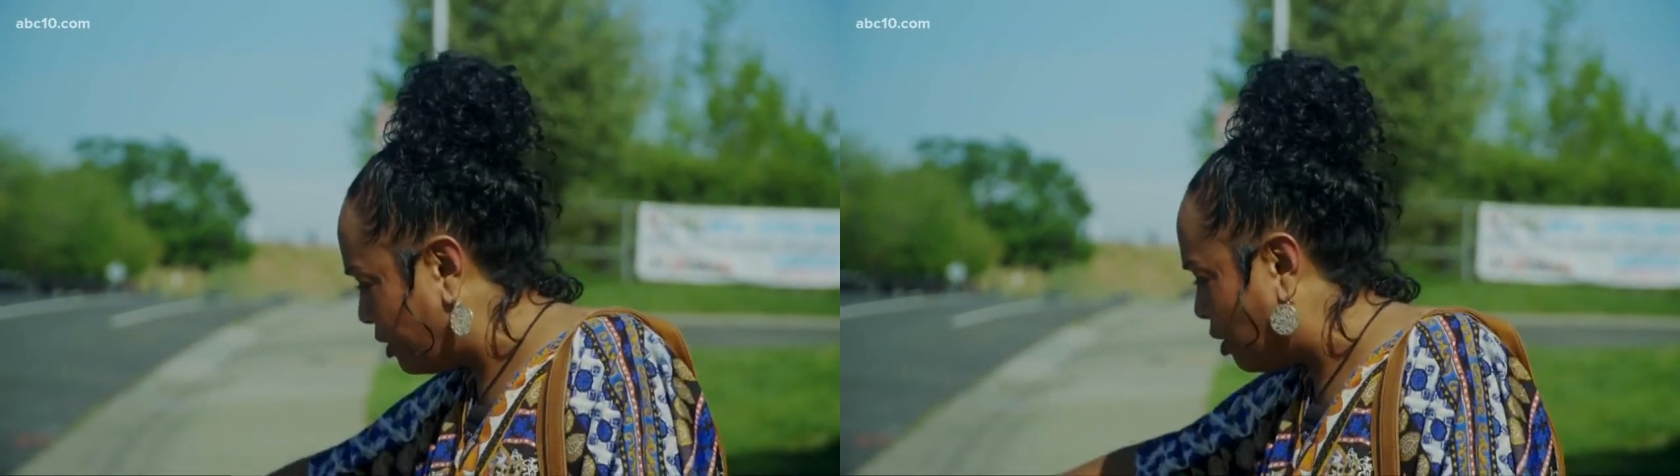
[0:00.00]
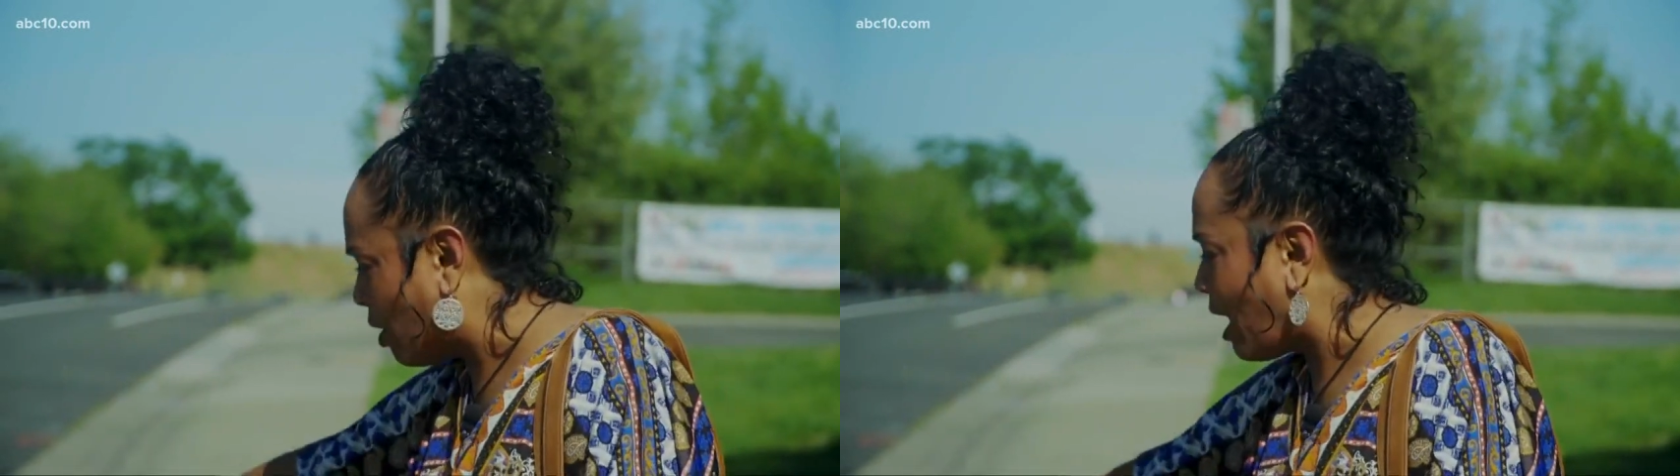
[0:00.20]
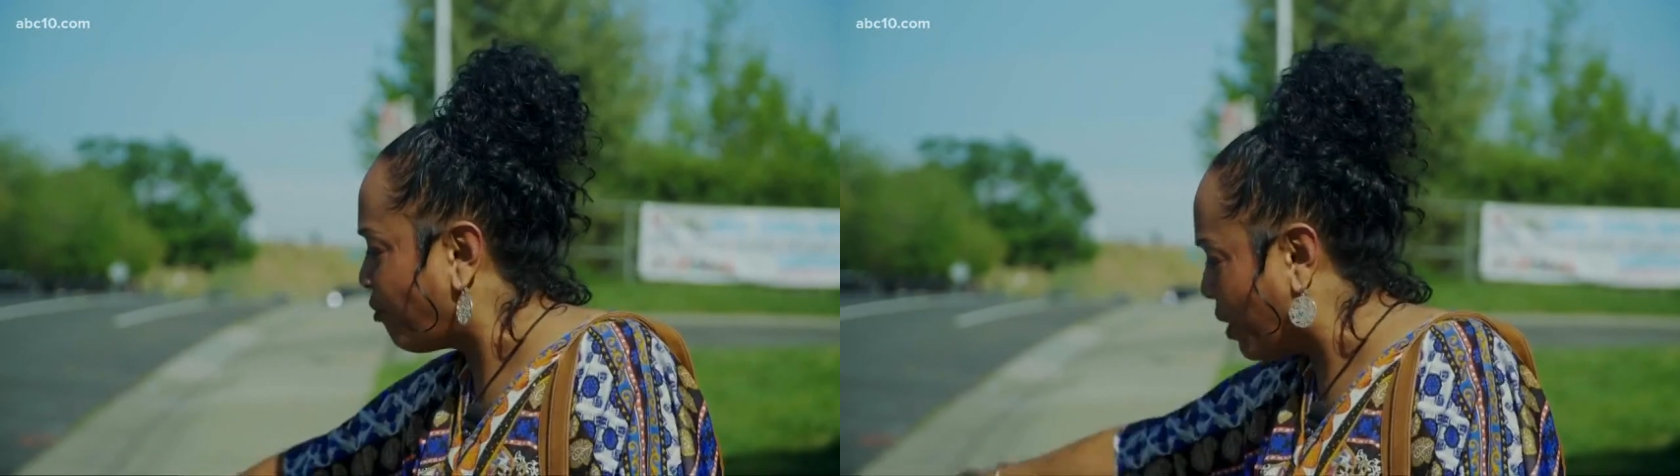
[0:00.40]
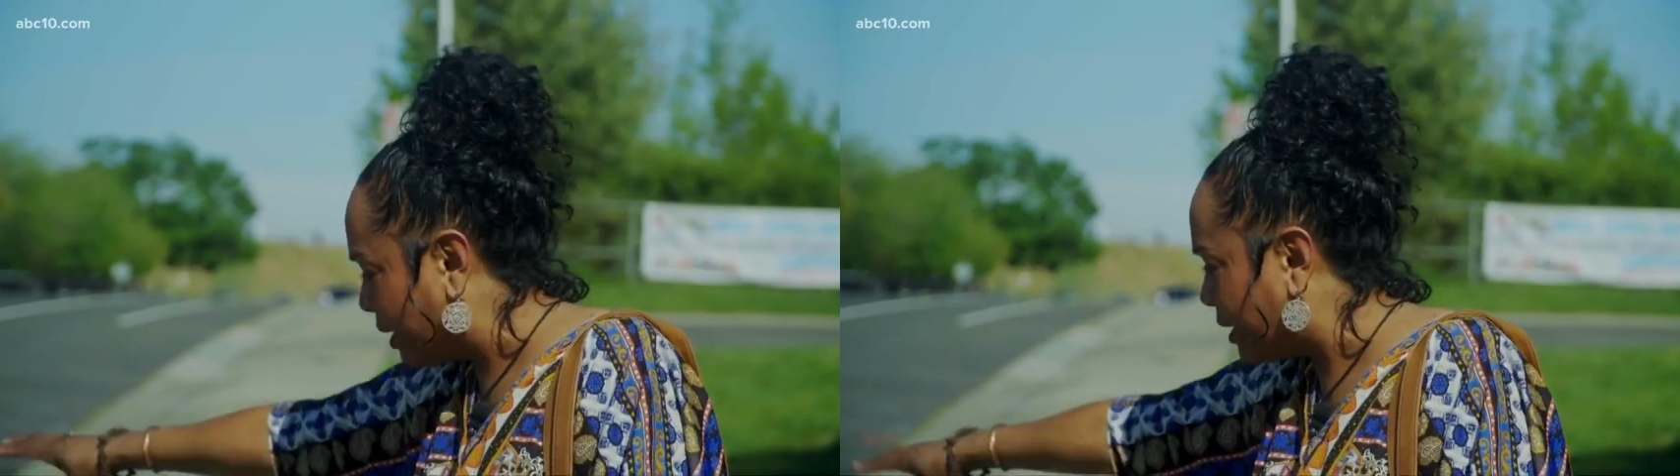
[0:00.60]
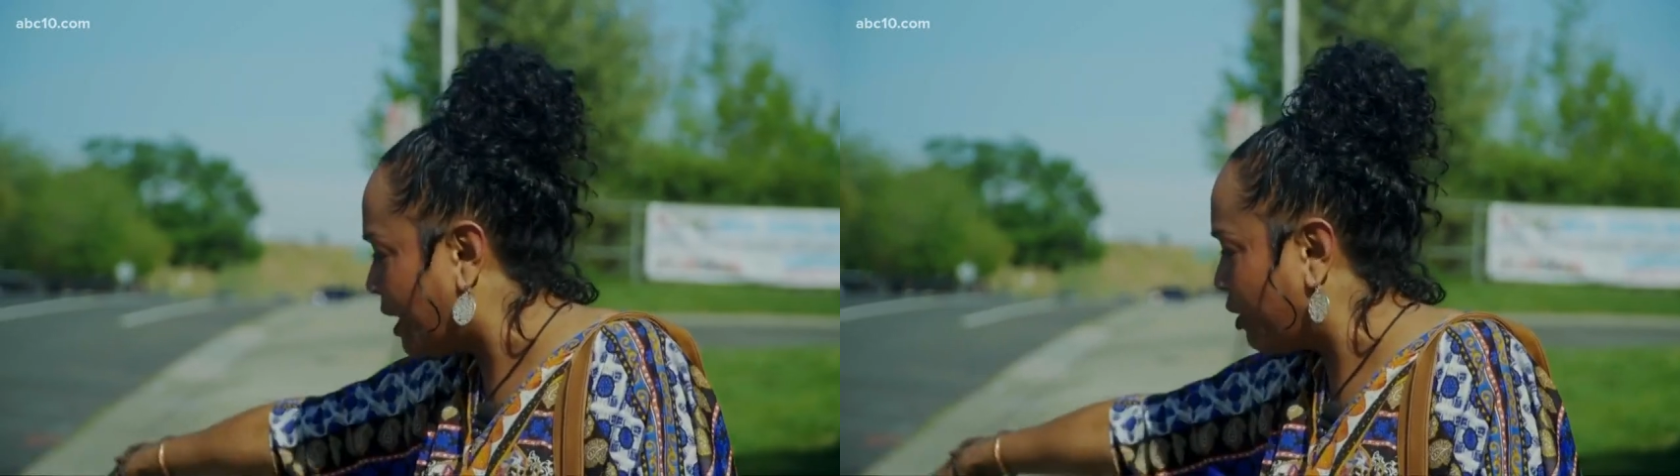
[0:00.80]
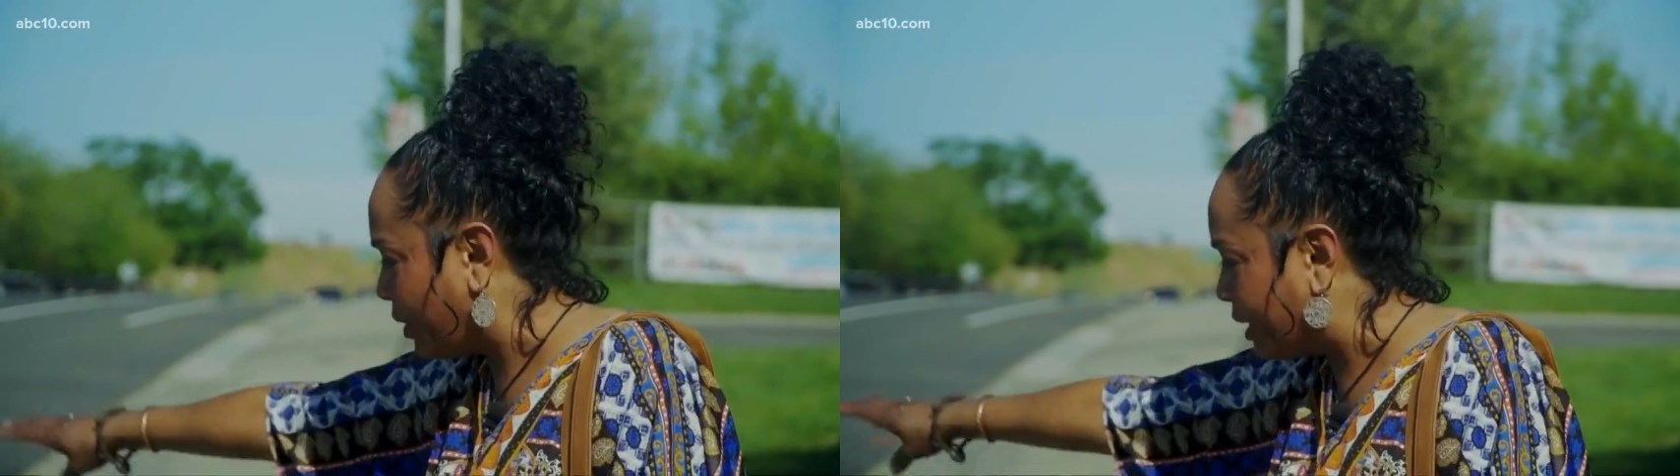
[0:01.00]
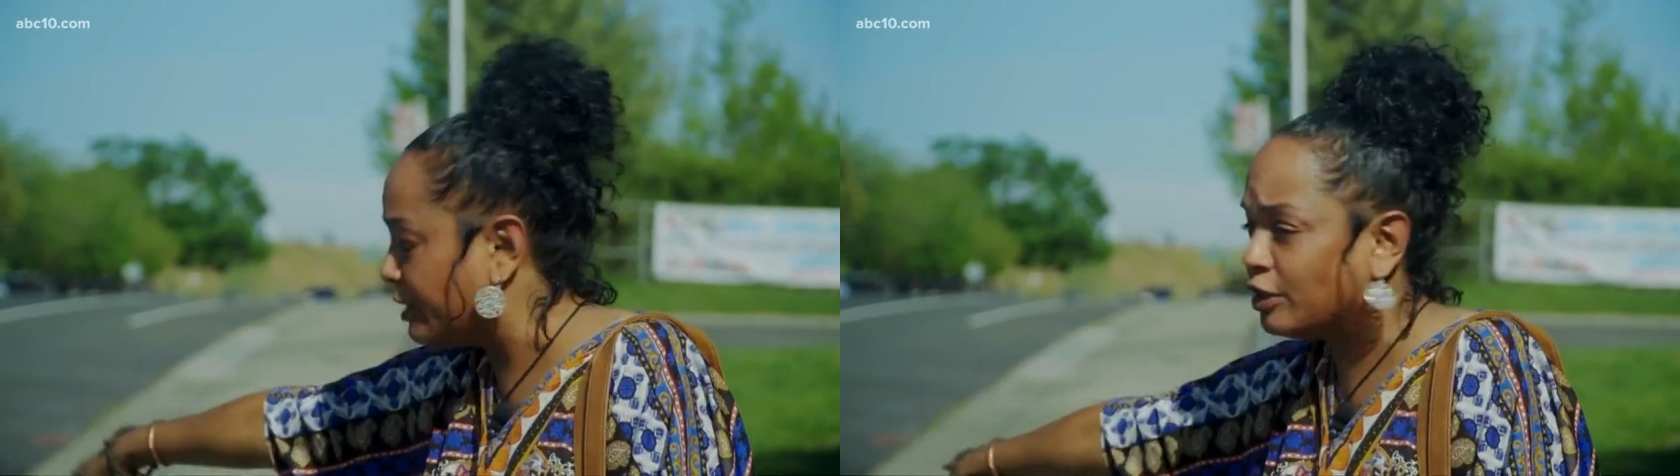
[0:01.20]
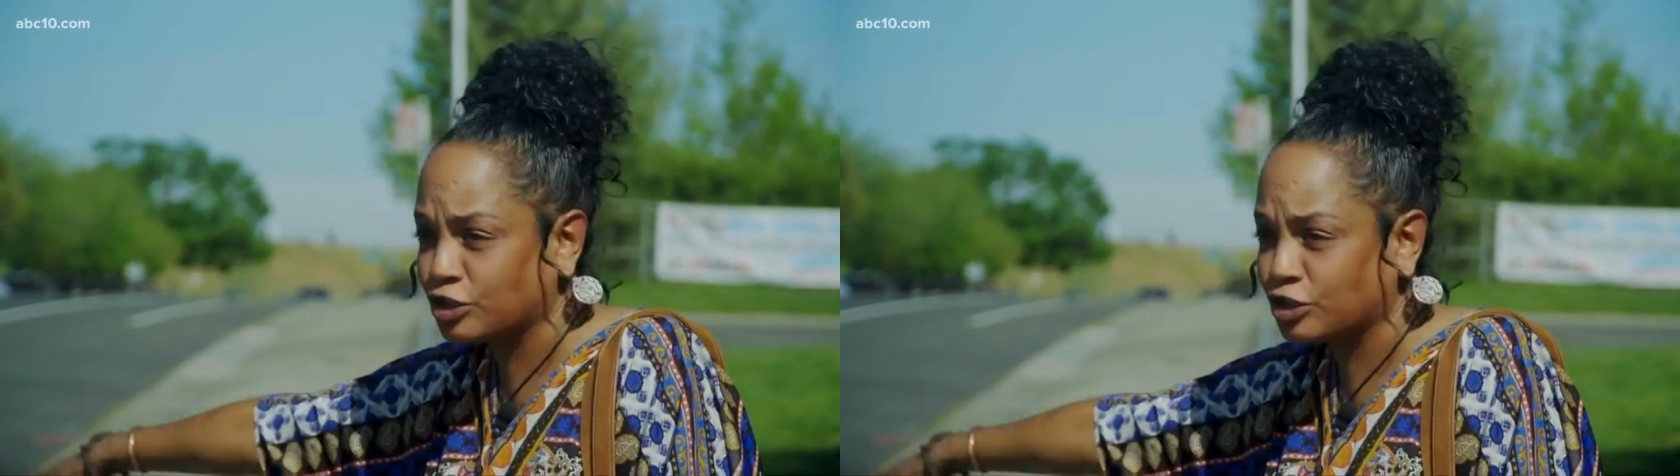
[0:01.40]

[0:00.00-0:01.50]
you know, halfway in the gutter and in the